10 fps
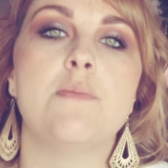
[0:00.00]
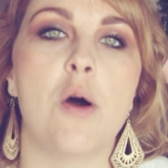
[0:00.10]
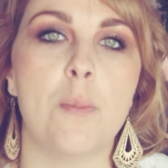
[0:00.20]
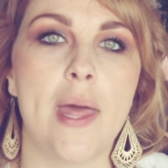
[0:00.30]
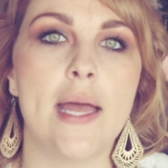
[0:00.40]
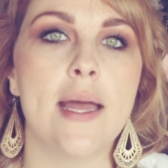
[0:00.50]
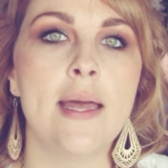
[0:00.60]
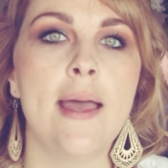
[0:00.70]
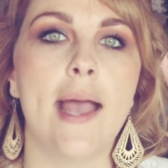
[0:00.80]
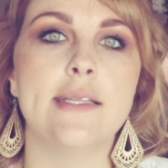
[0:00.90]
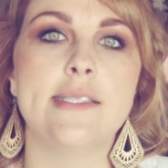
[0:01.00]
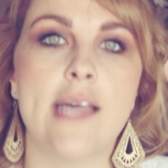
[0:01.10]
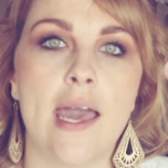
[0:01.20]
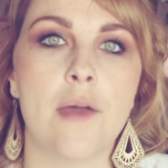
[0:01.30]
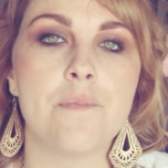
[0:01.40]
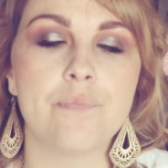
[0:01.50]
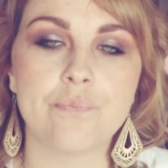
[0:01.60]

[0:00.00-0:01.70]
moment and say,